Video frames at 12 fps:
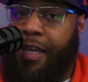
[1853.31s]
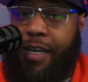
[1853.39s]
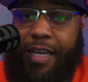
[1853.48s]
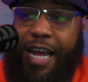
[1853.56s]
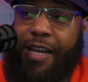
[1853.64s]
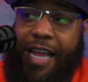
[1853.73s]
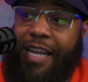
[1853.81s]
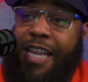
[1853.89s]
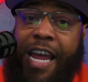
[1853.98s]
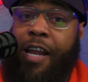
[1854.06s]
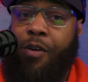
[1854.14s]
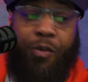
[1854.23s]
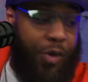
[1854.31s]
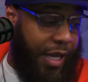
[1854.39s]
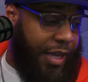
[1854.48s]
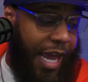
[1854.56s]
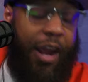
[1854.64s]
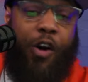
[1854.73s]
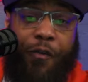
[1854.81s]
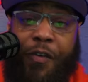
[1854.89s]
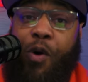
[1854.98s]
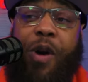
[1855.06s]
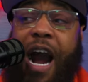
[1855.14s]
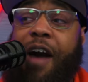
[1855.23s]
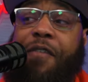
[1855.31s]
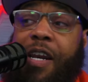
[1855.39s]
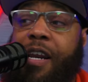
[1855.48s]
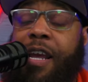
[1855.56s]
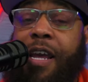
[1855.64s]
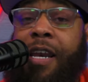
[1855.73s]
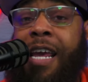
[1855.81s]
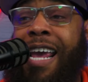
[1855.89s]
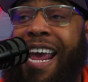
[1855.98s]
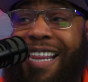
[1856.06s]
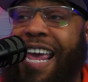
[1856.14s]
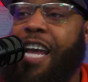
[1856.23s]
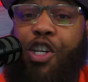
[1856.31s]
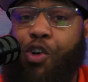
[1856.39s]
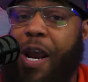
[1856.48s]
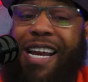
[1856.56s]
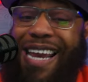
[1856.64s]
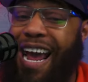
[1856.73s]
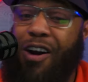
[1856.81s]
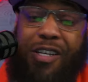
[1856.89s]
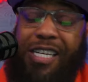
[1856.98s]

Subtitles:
that they feel confident in and they could trade down,